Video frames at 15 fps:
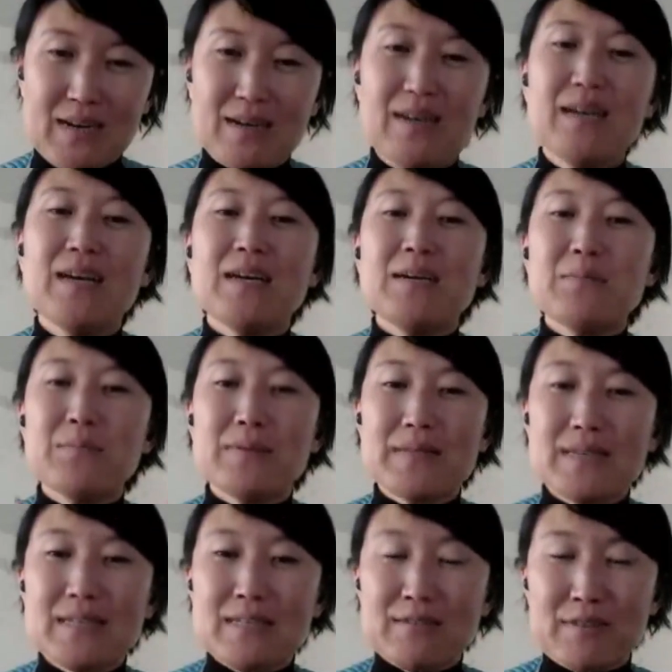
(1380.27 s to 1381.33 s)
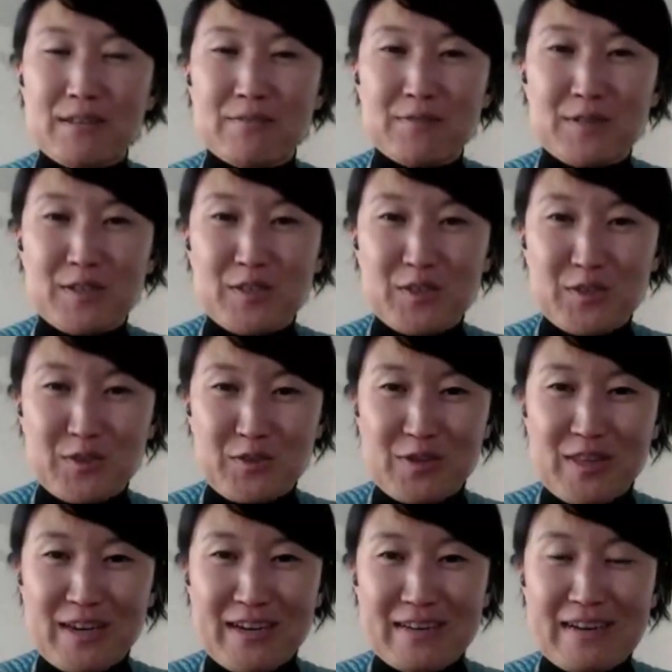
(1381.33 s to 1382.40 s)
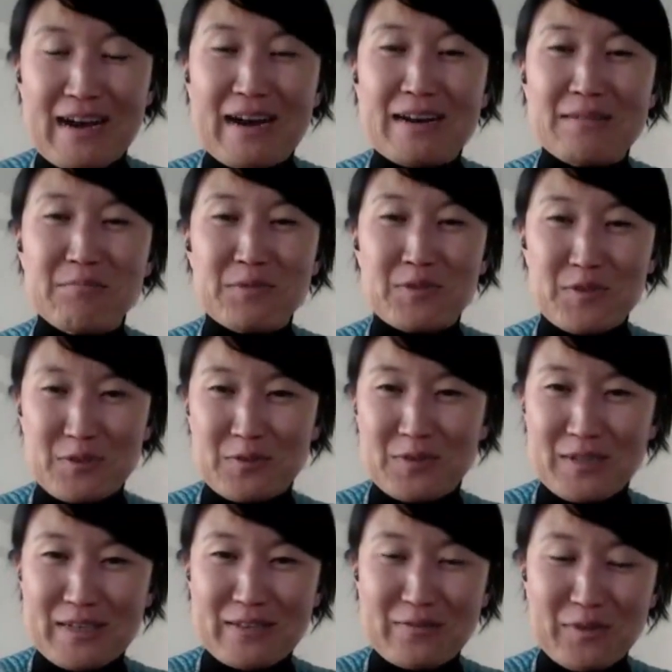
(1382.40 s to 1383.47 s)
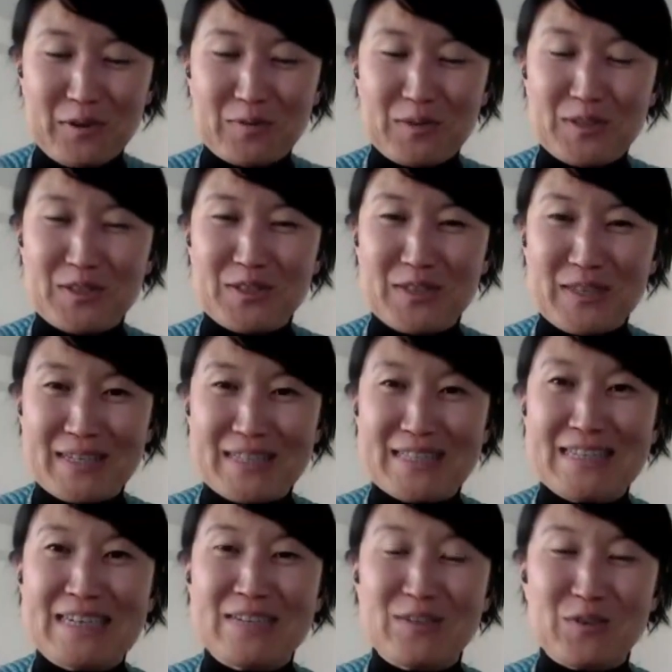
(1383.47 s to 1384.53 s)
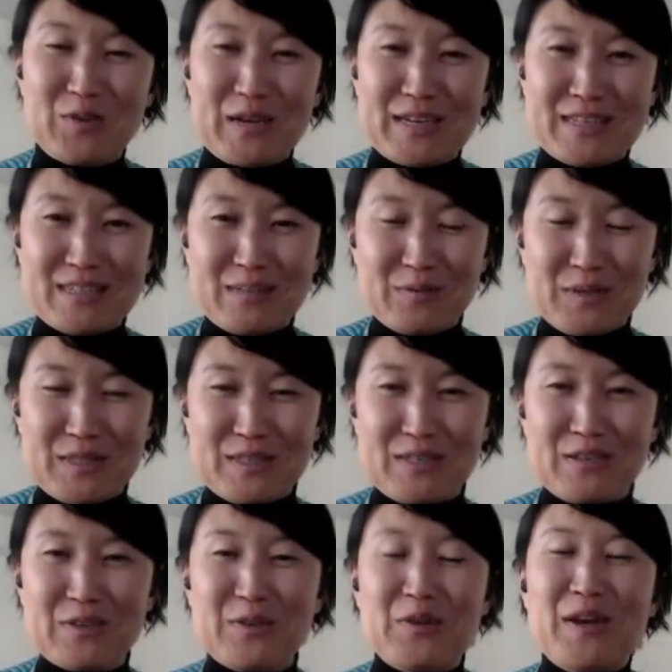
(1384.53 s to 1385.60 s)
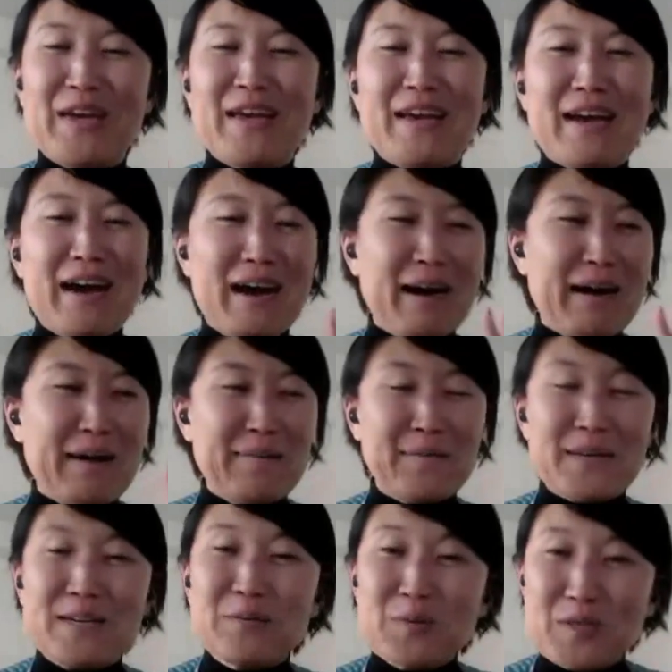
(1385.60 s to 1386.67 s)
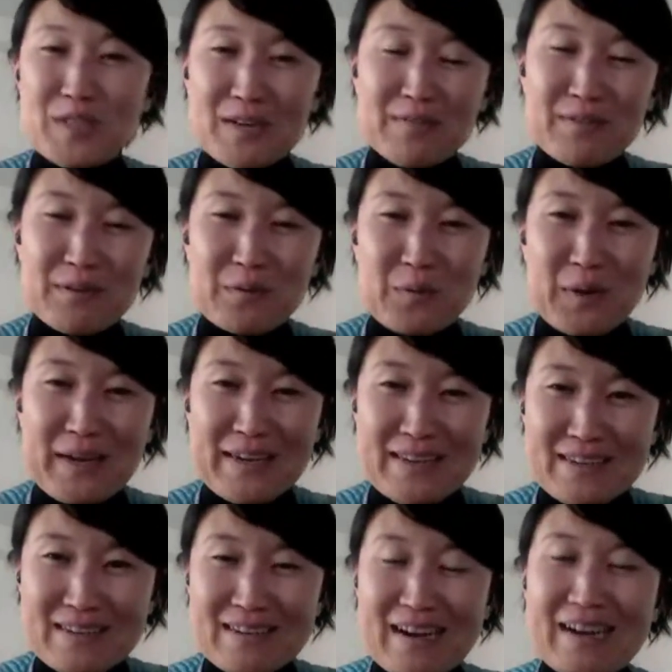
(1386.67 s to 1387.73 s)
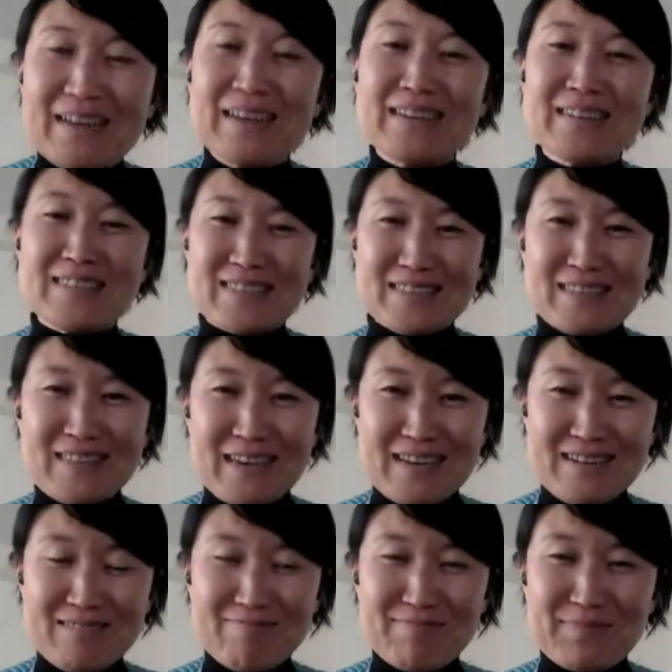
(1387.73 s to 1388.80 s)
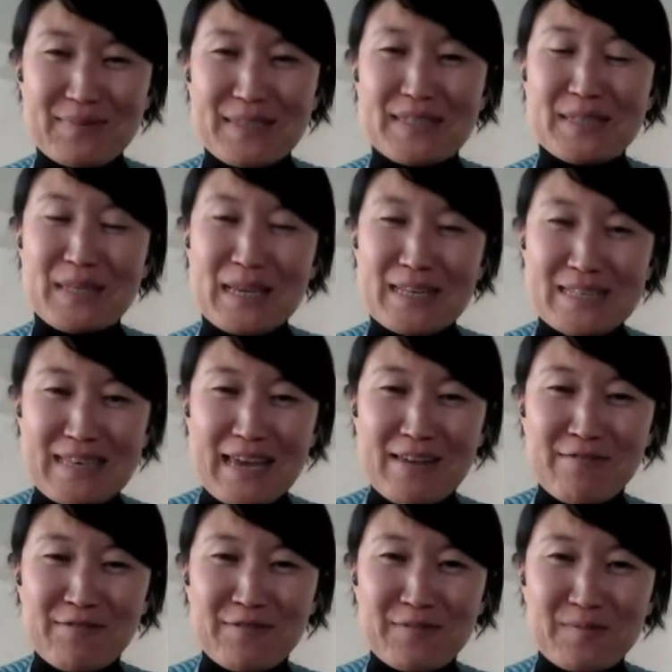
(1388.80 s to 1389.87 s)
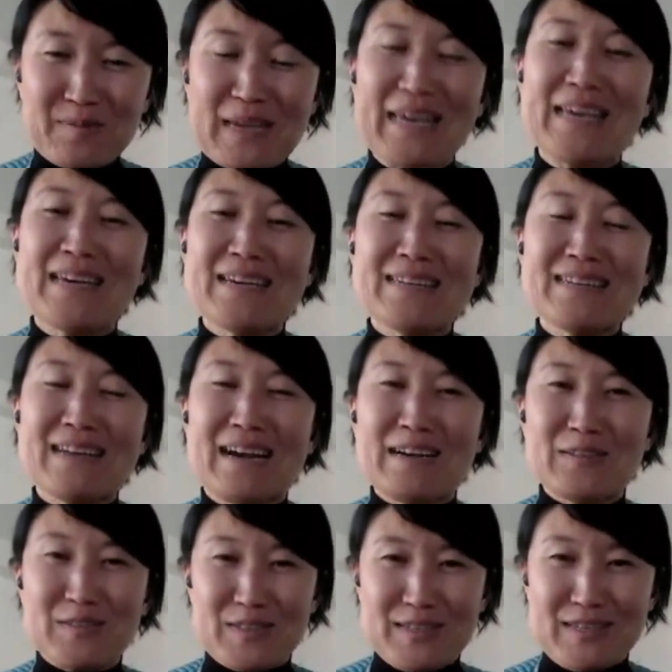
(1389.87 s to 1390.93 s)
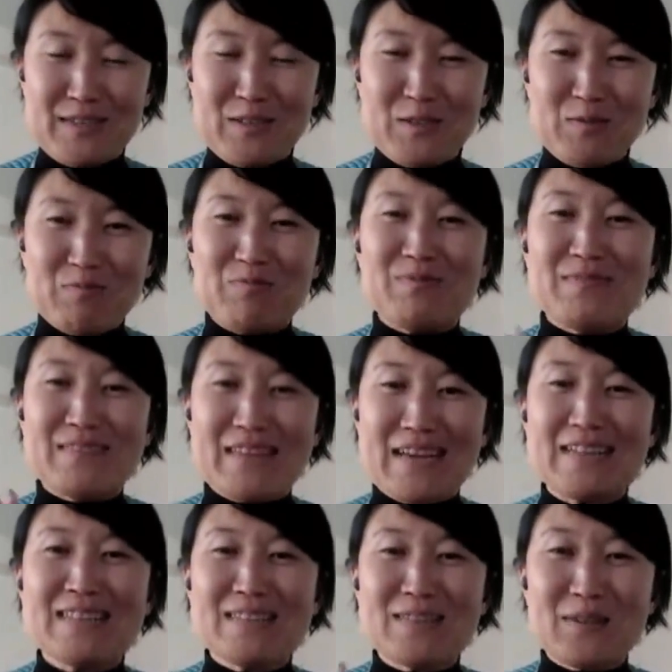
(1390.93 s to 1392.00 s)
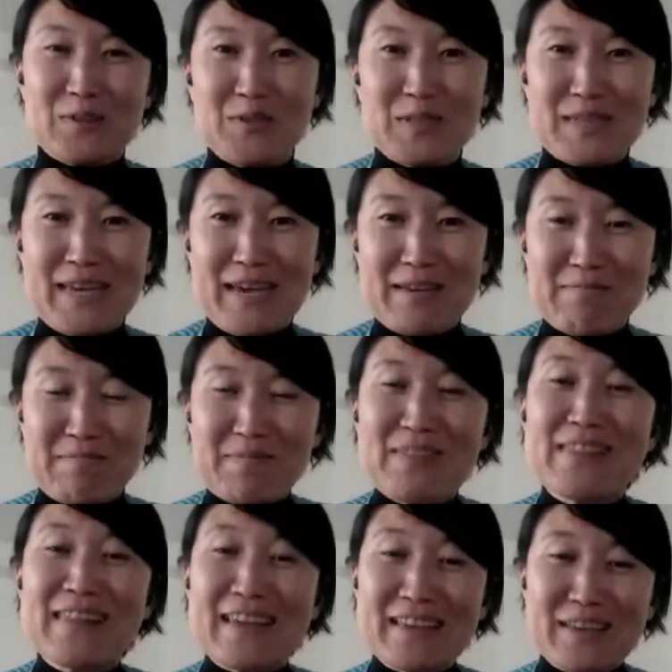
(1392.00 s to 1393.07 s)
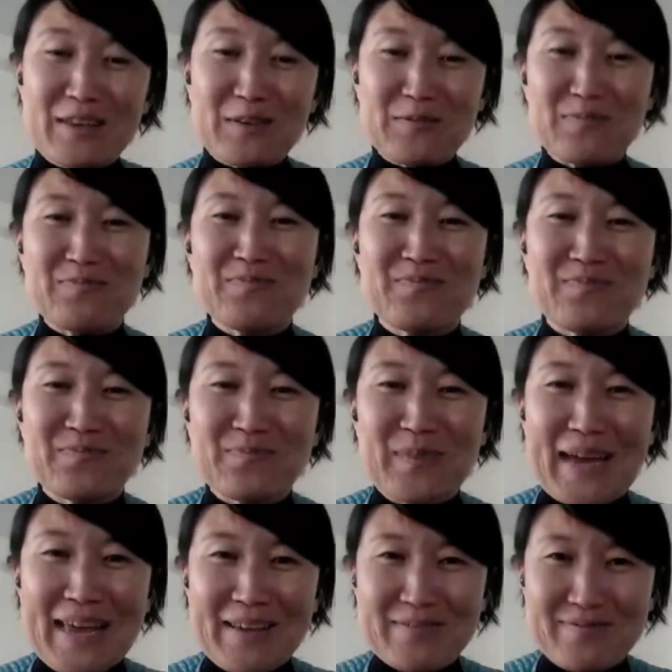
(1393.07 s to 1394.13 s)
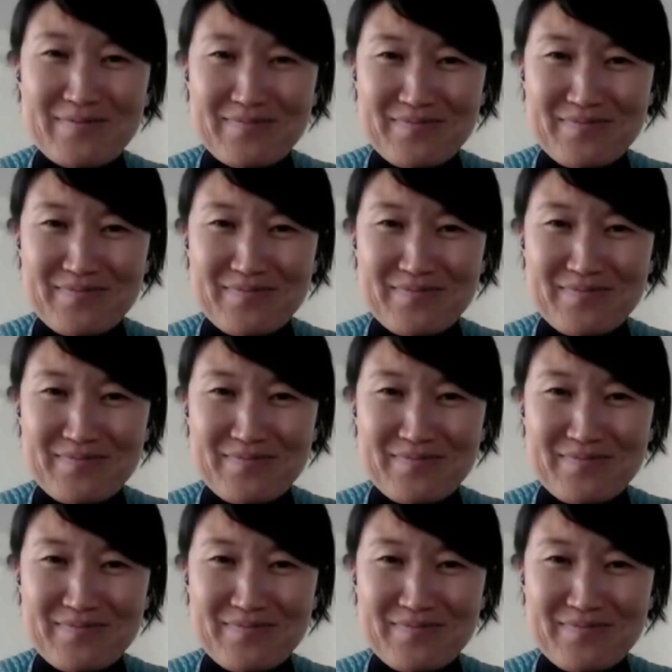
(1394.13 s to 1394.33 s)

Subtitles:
there, please feel free to do that. I'm so looking forward to this interaction with you in whichever way. And until then, stay safe, and I'll see you next Thursday. Thank you. Bye.